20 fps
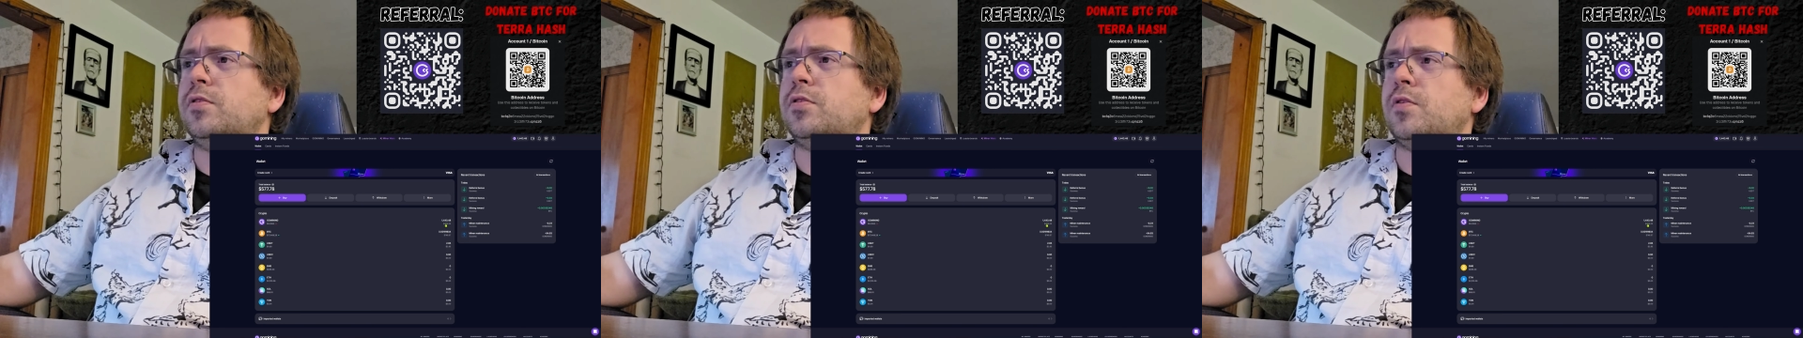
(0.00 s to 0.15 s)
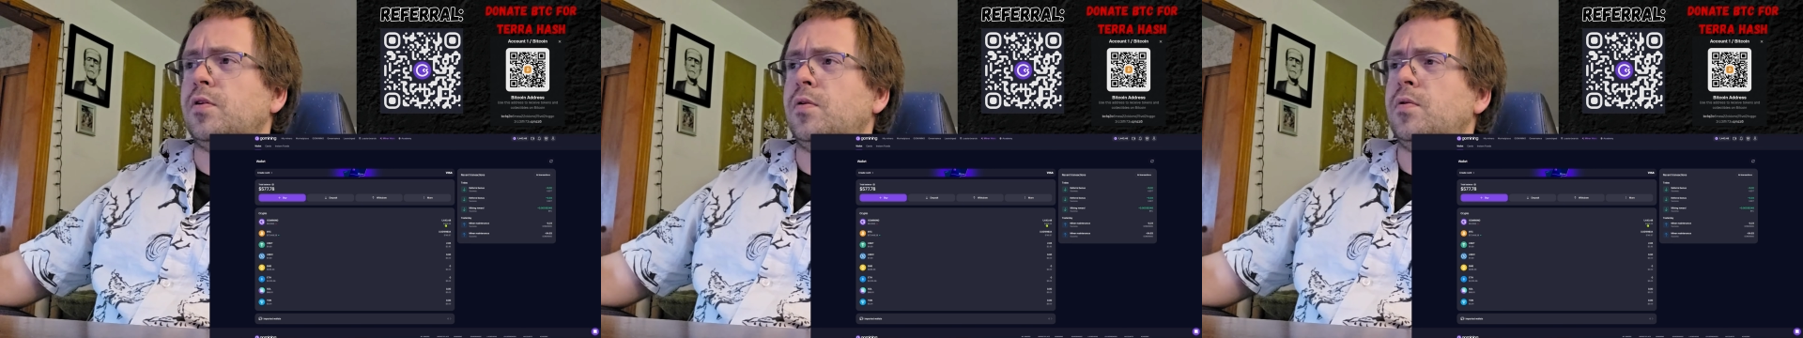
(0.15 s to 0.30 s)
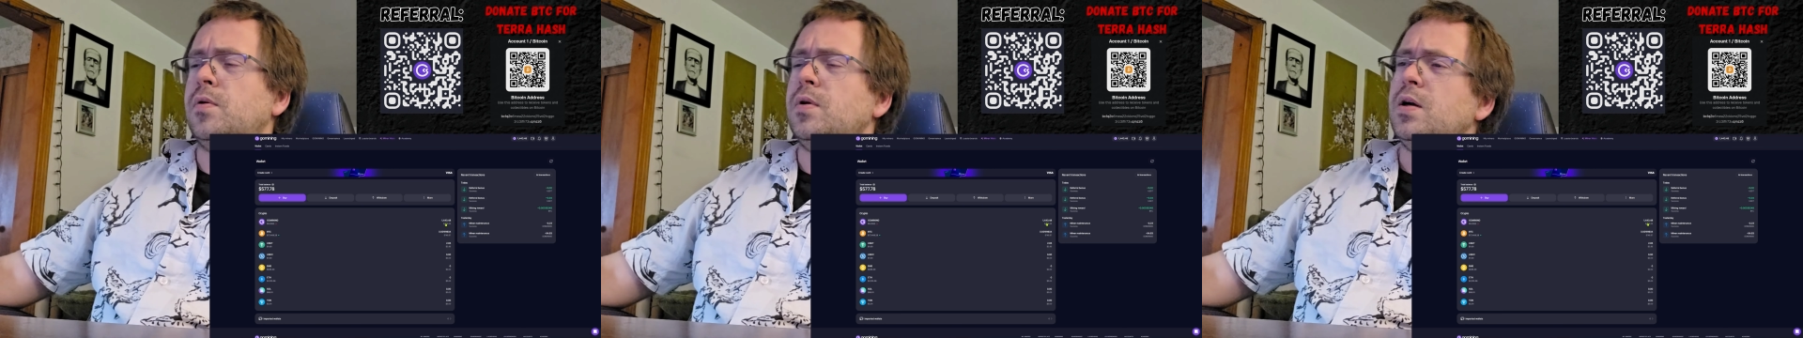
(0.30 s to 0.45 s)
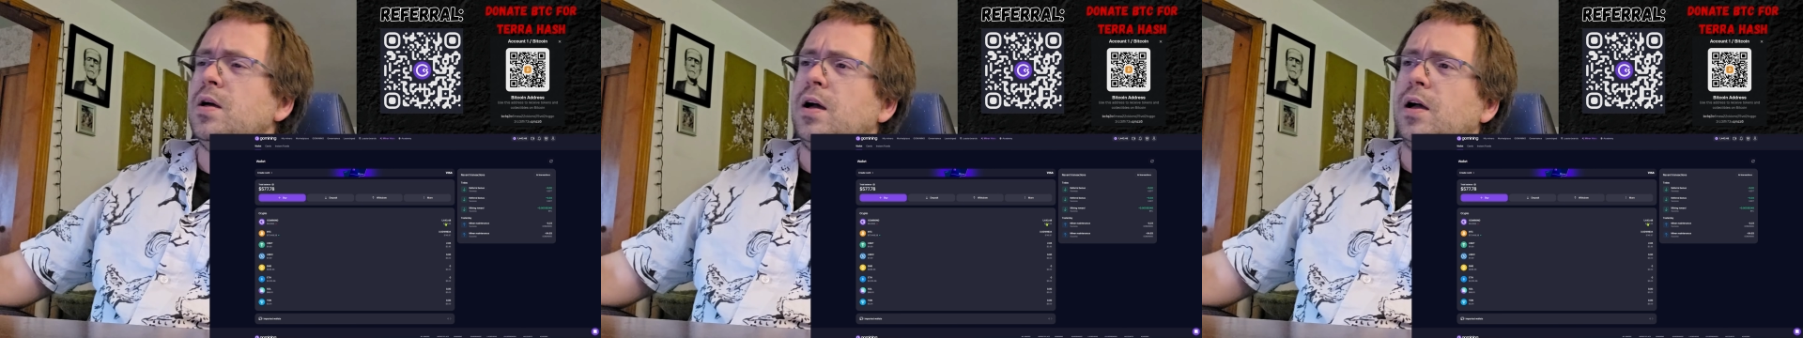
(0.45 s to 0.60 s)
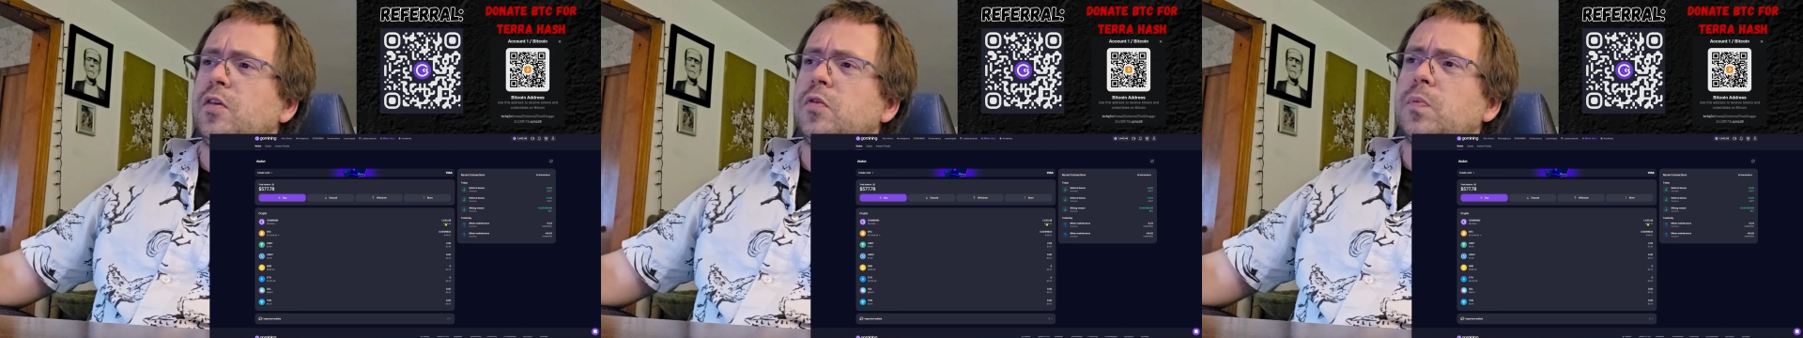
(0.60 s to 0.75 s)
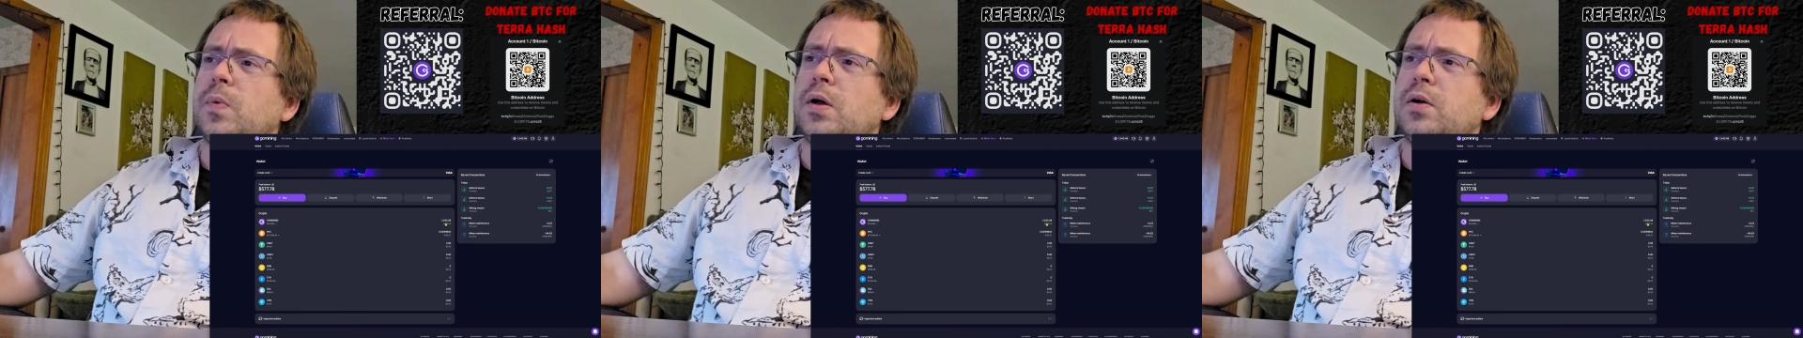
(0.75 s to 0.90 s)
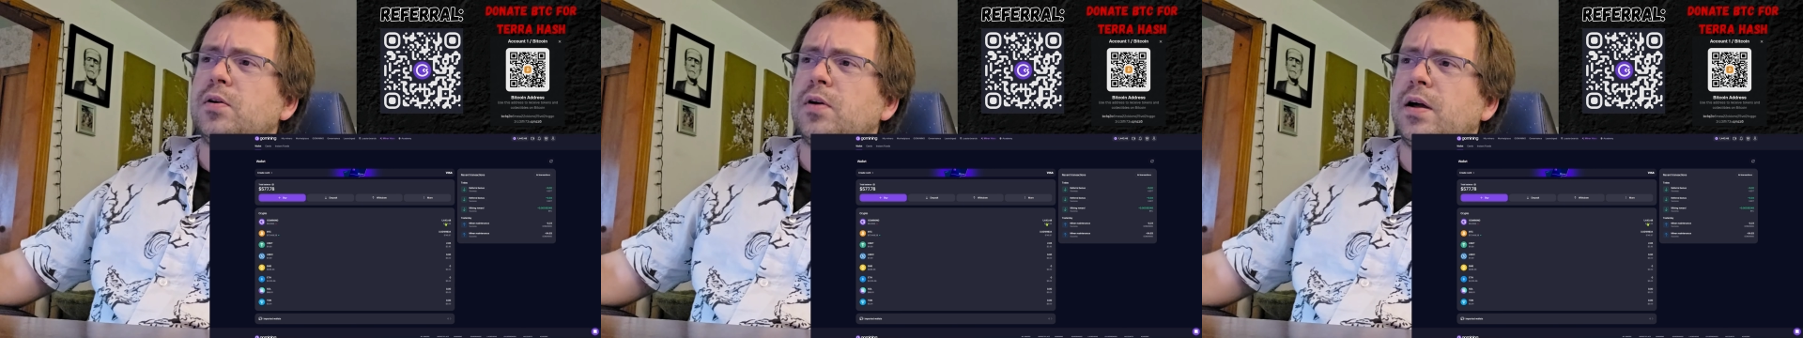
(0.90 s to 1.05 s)
So I
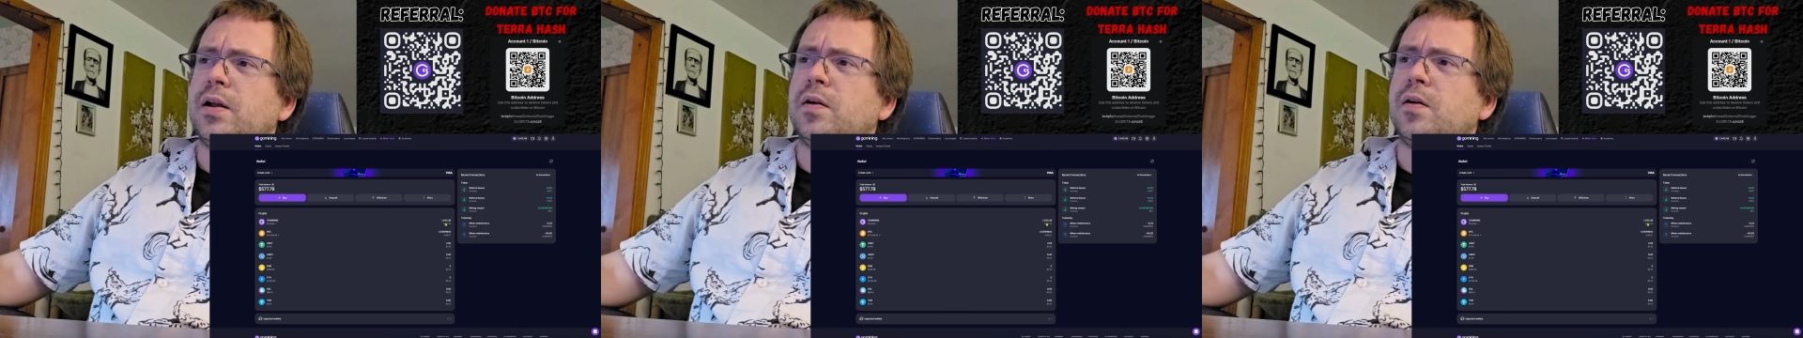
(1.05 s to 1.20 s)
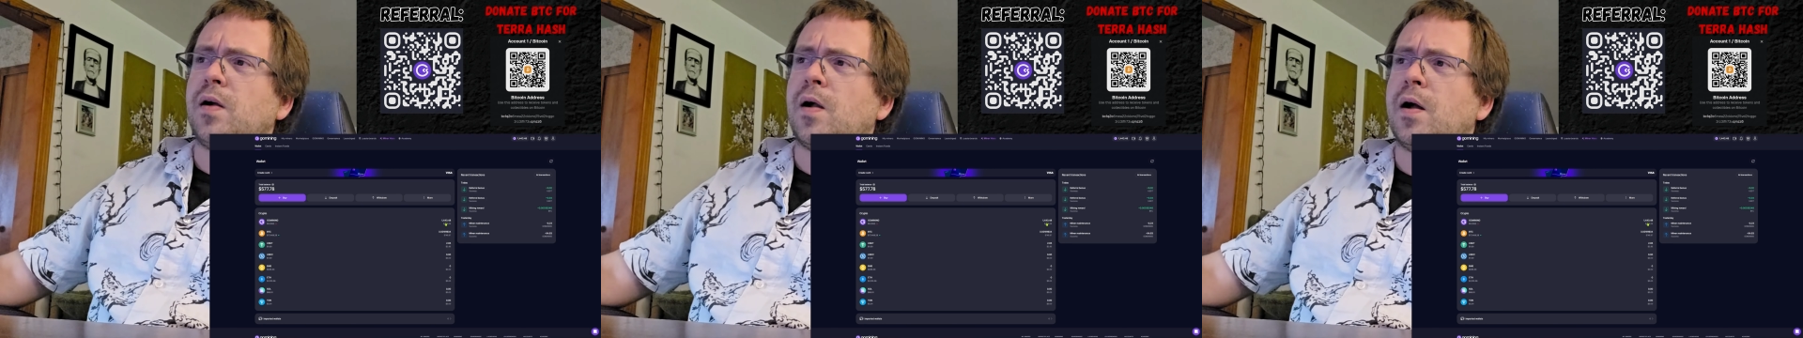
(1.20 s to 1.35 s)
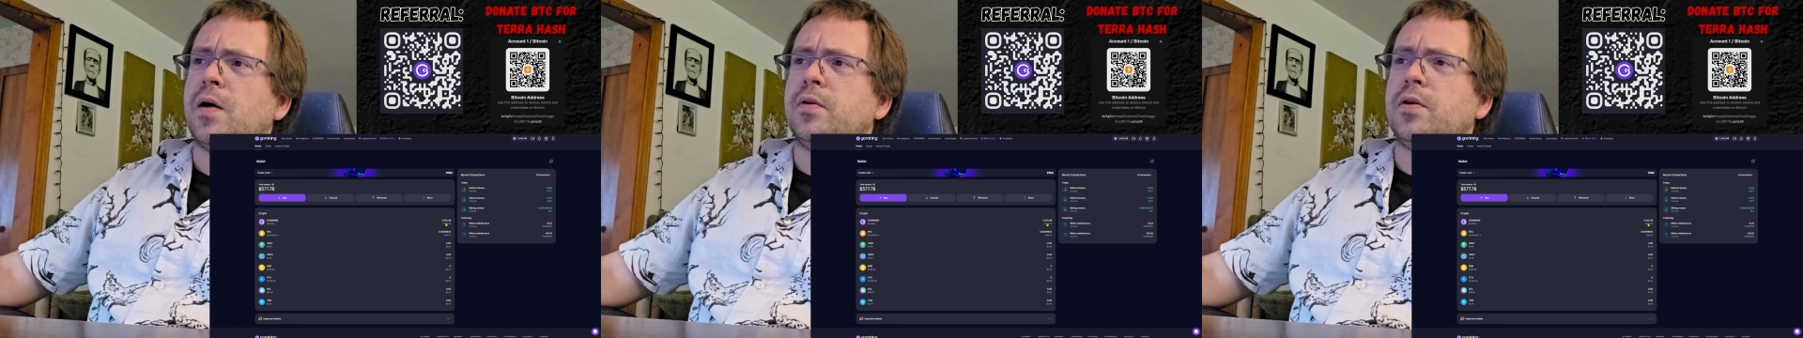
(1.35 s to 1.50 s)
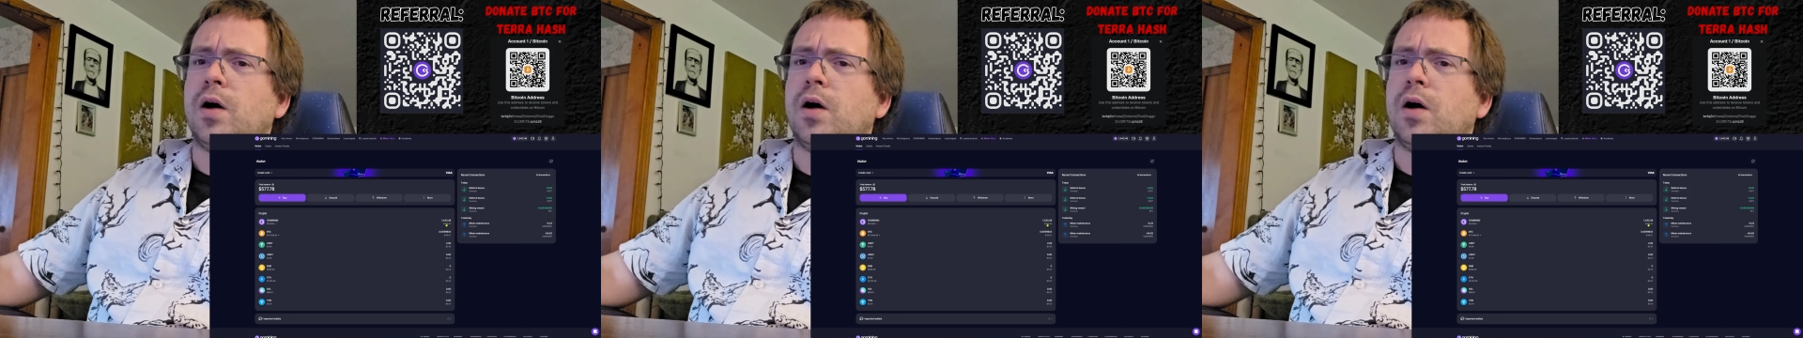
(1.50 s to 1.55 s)
spent right around